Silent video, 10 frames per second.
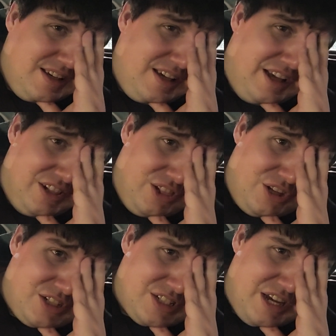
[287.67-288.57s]
It
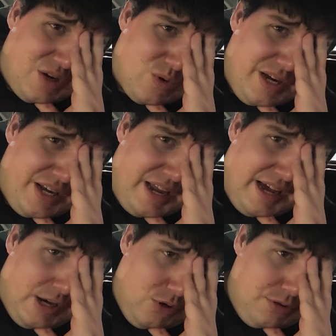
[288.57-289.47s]
looks like right
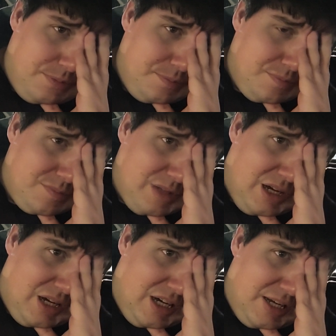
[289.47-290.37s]
now,
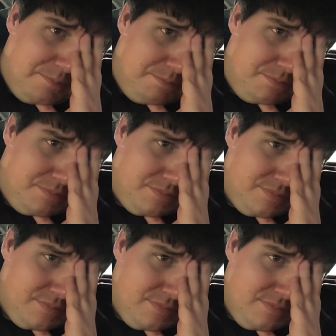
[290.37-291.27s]

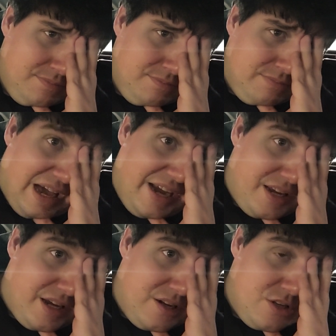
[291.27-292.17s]
I
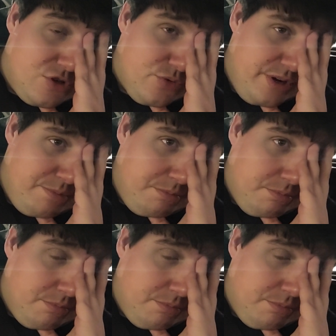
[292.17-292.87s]
can stream.